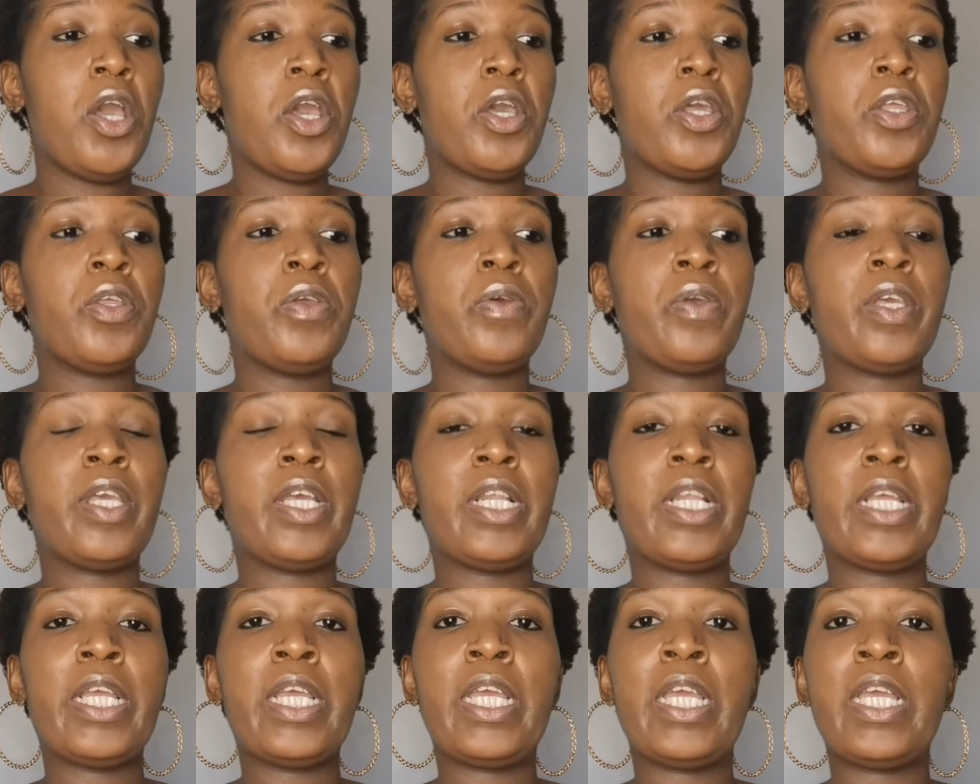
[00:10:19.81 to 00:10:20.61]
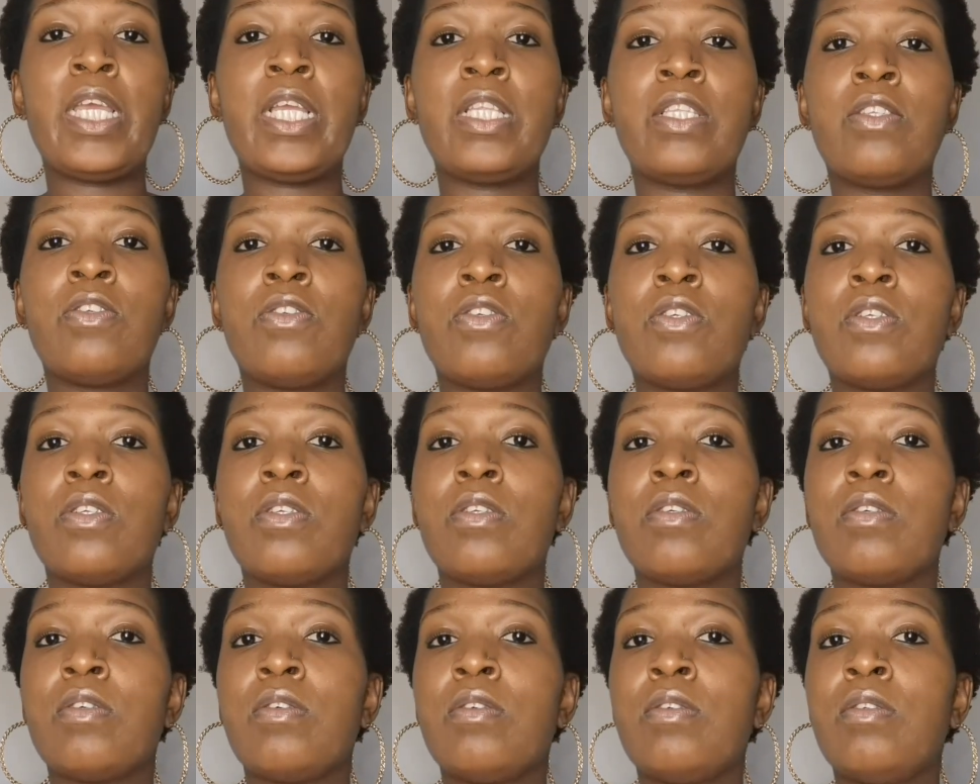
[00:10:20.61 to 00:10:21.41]
You can
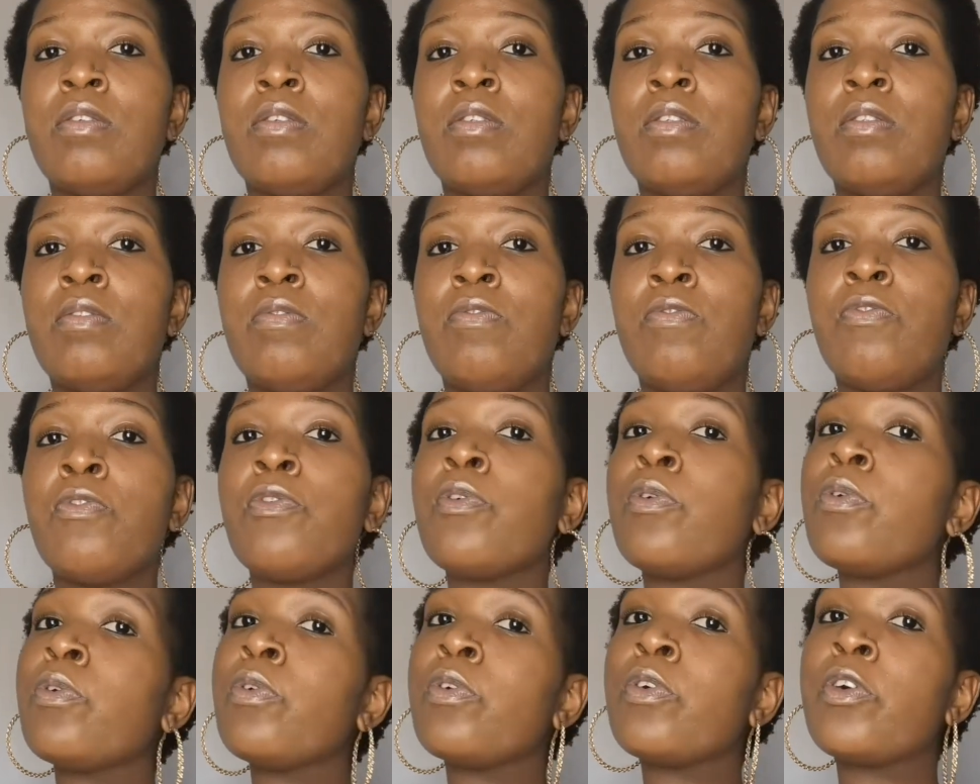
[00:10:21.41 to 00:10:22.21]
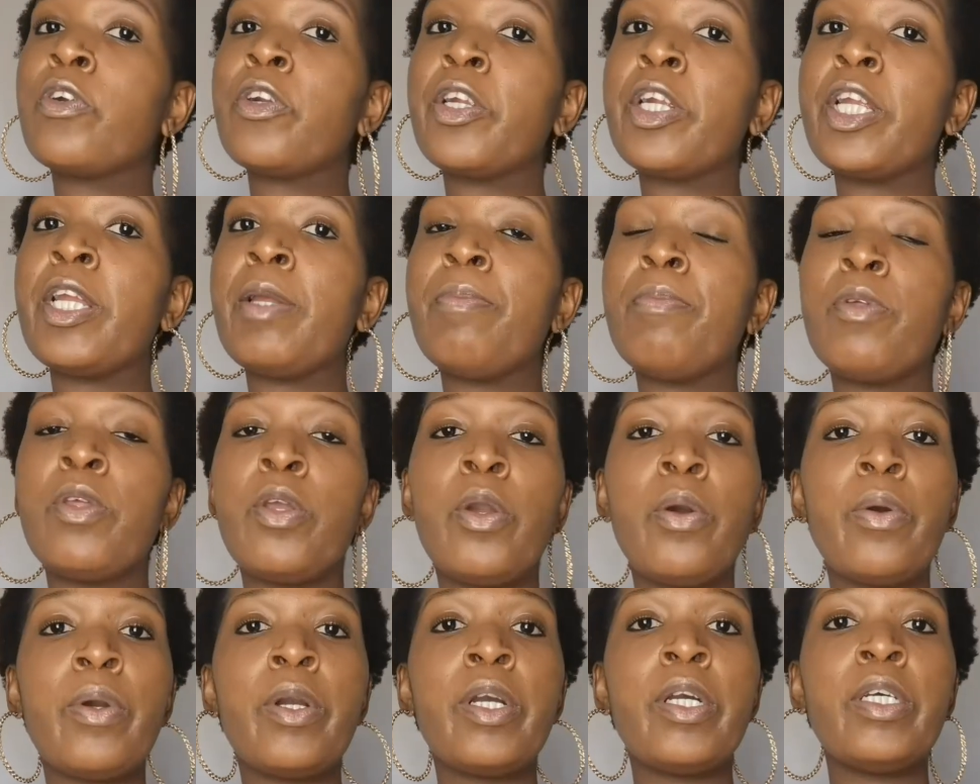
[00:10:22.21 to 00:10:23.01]
eat full cream
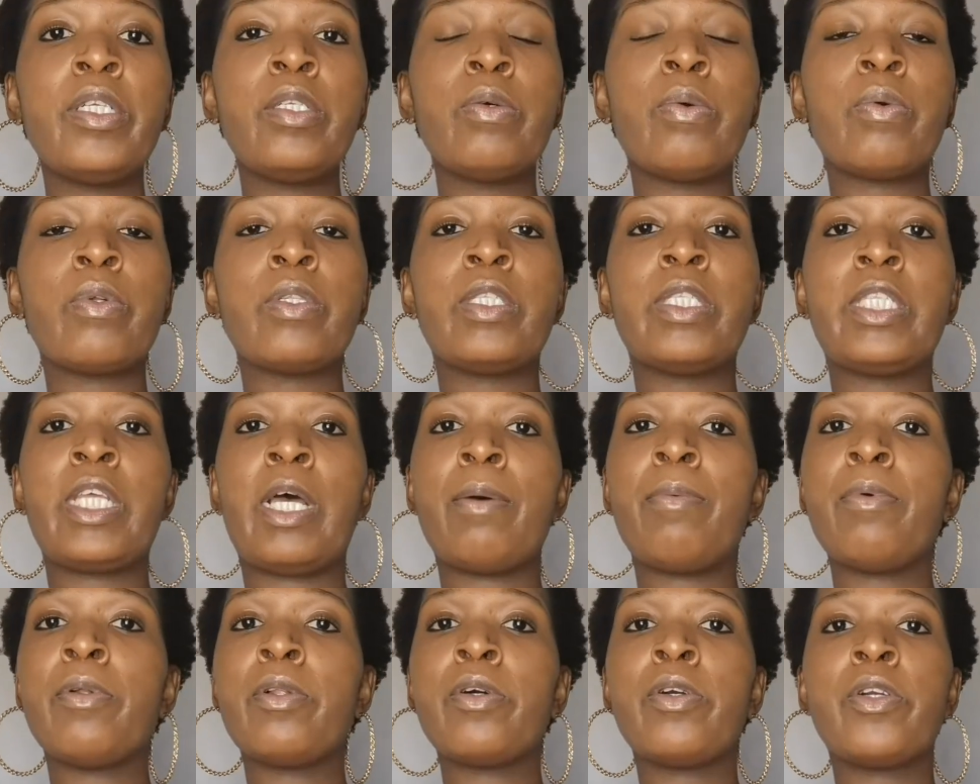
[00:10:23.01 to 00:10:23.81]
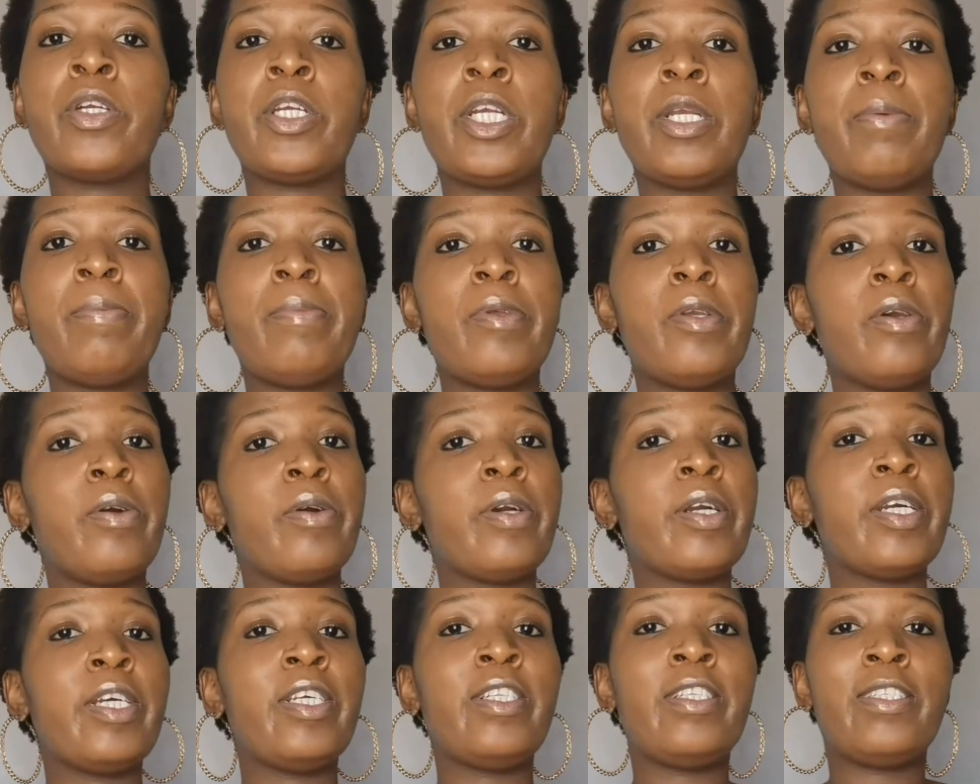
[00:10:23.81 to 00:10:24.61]
yogurt or double cream
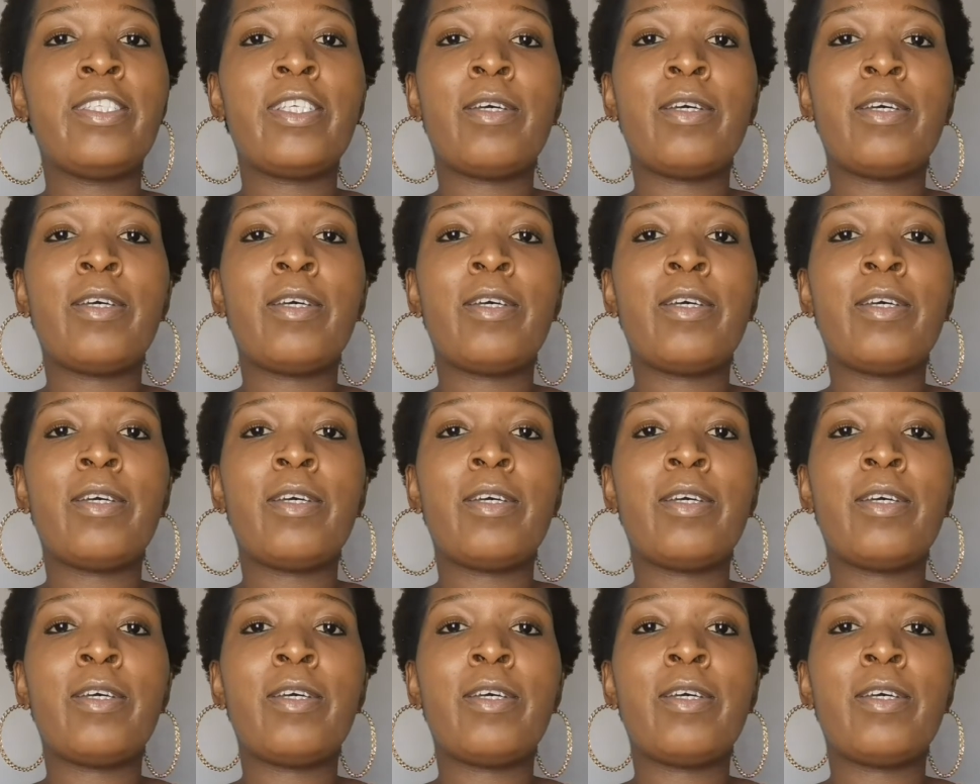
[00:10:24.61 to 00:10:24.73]
yogurt.